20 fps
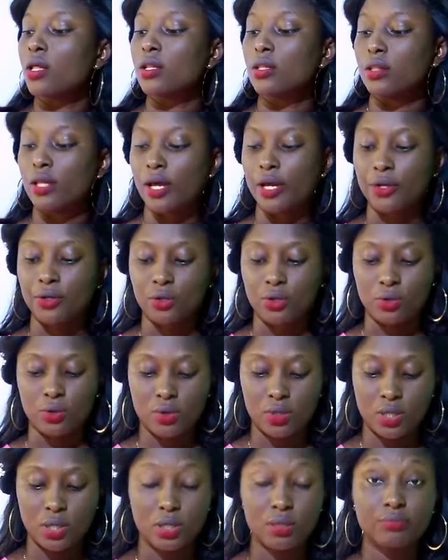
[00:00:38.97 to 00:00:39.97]
there you go.
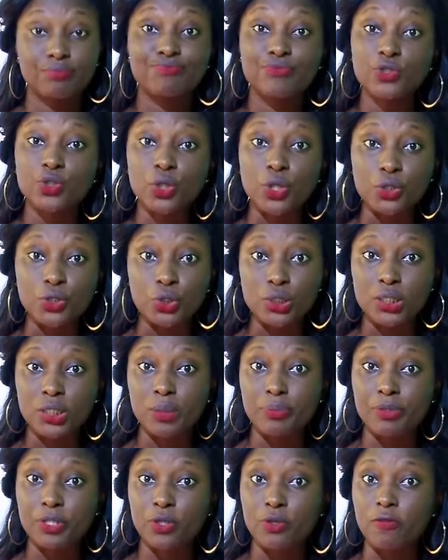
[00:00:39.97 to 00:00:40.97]
You'll also need a
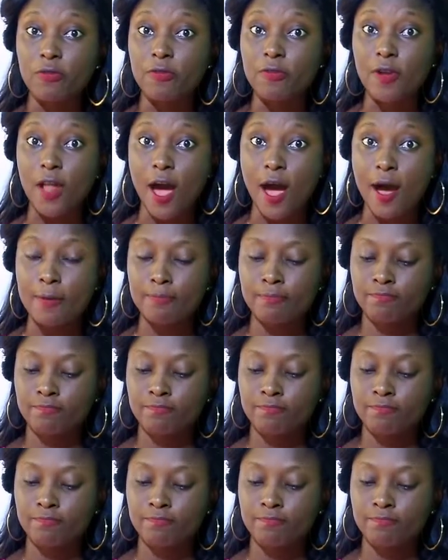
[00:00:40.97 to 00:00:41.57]
bit of flour.